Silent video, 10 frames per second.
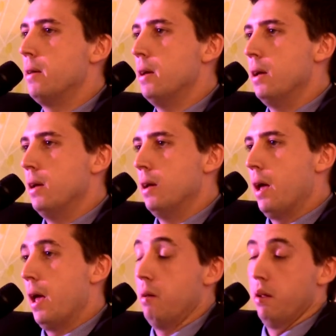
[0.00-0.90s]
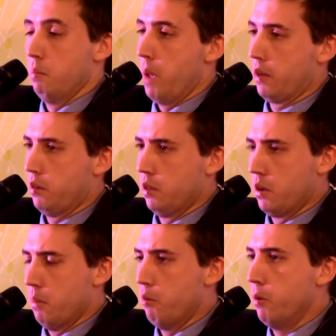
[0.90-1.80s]
they have defined the
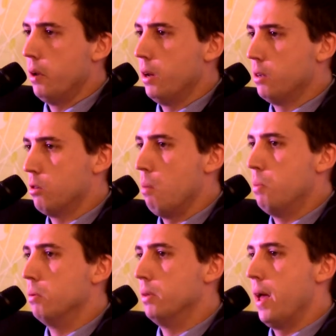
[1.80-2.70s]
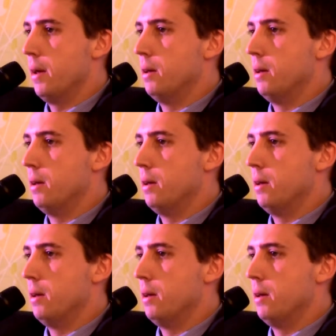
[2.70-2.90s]
rule of law as